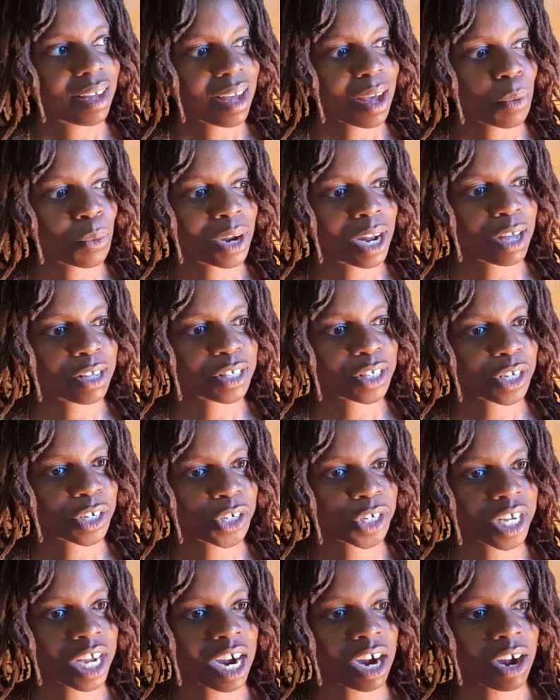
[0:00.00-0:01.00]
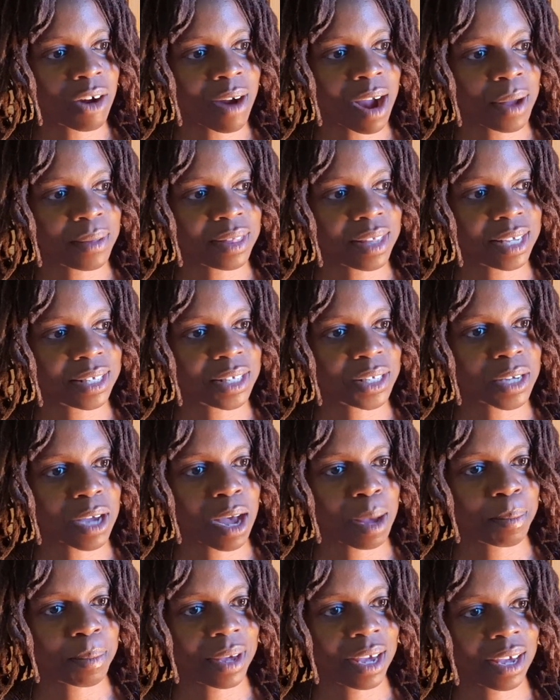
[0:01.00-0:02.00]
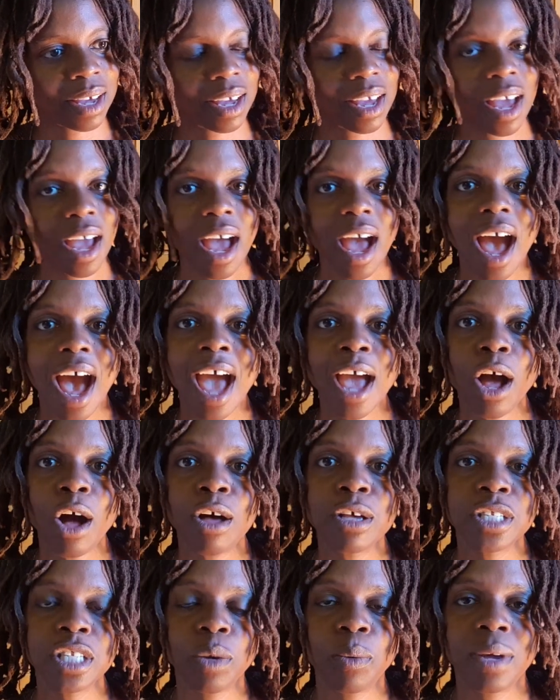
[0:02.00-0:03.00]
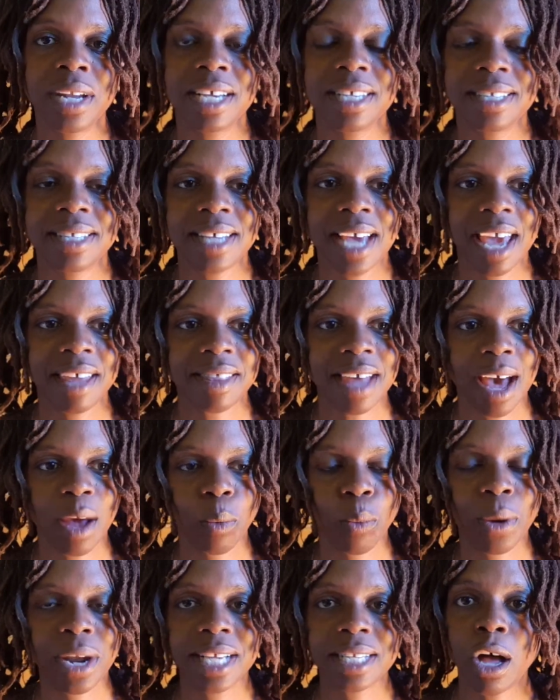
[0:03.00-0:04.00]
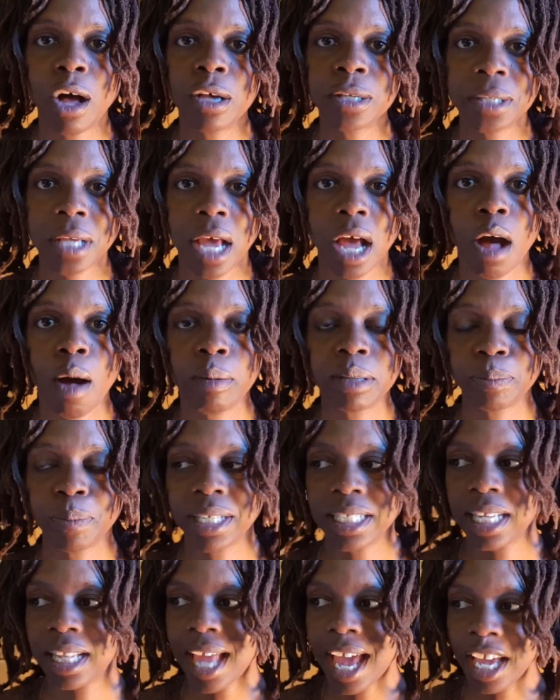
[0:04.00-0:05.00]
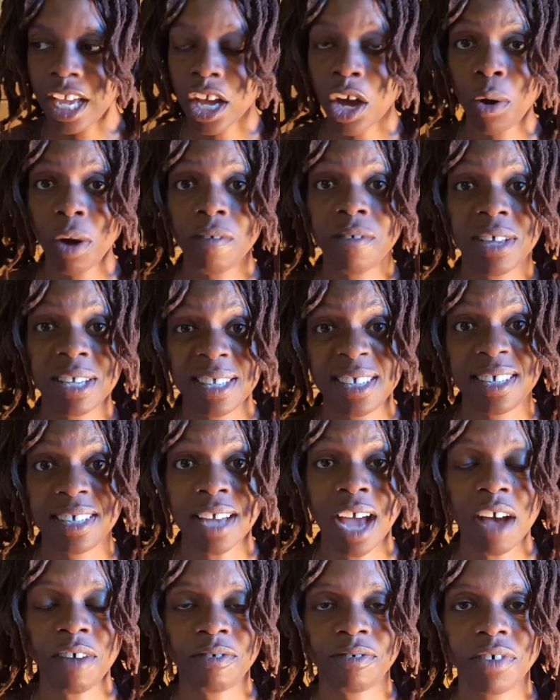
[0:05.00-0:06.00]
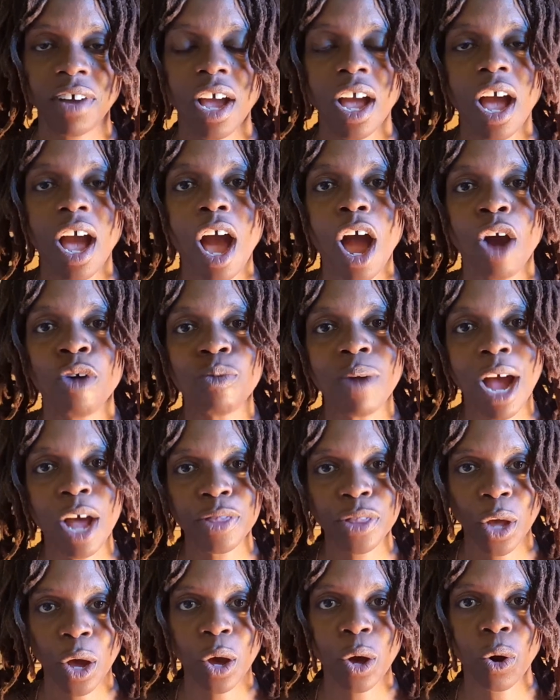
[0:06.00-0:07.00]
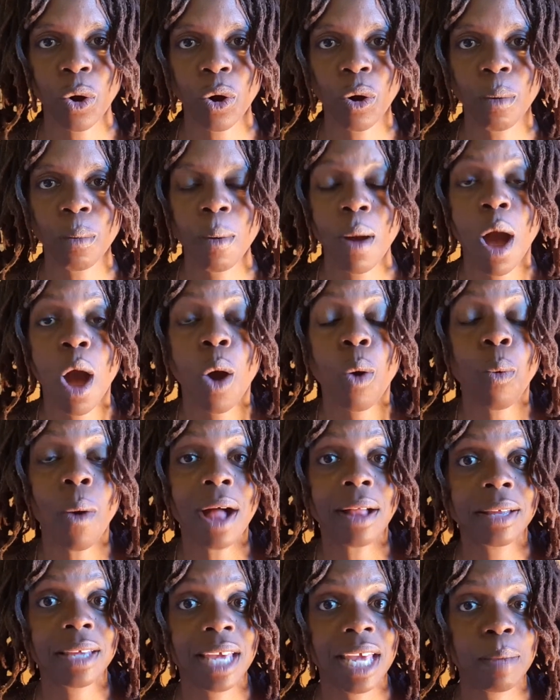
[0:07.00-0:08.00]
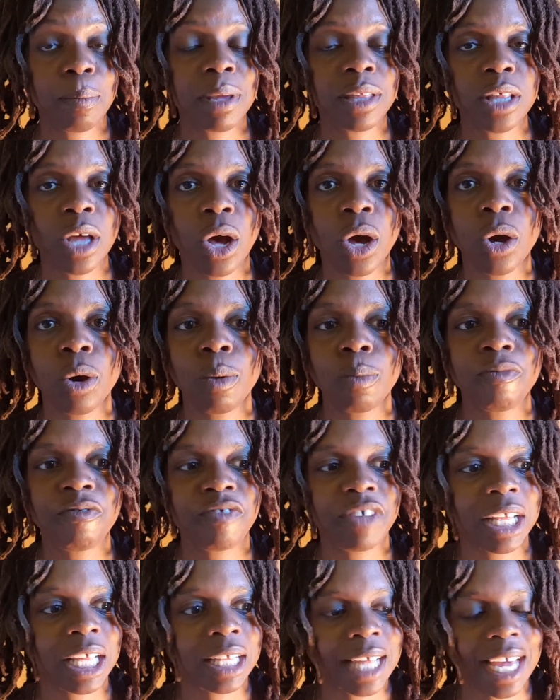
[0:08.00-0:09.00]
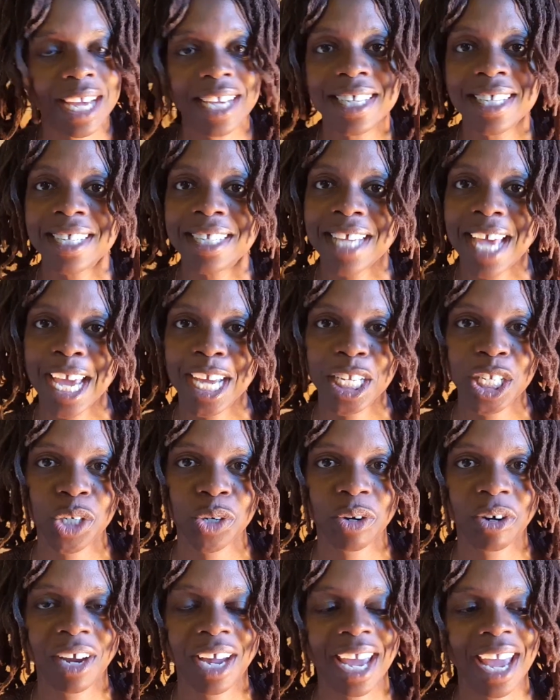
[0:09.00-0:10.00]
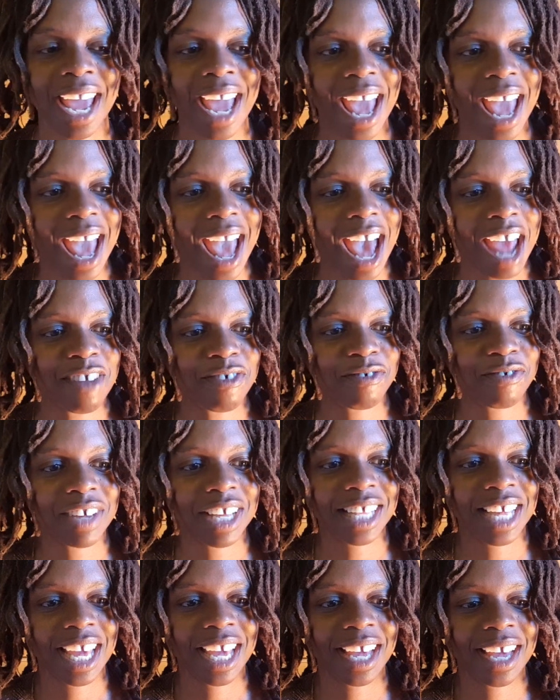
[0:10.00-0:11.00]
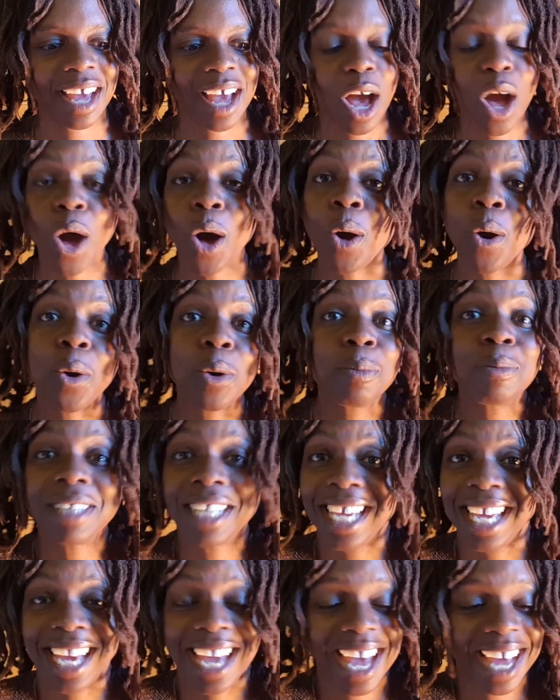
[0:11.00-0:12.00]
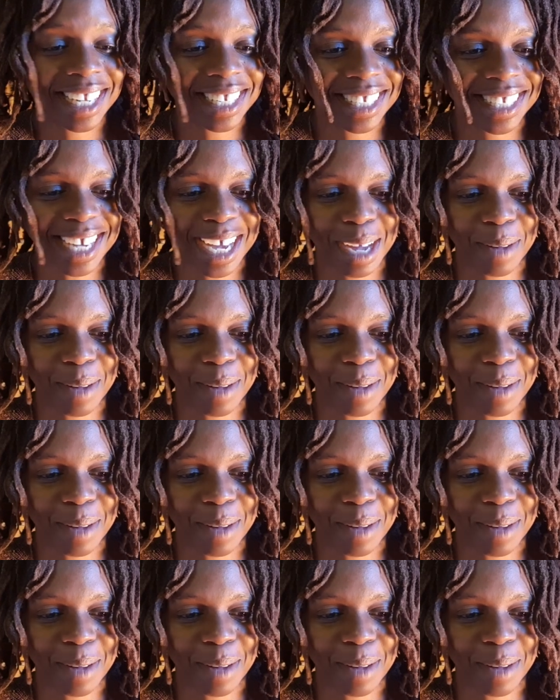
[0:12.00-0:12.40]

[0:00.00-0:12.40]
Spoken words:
What else to share around this topic? I also want to say that what has also helped me to let go of stuff around the home while keeping the home feeling like a sanctuary and feeling homely and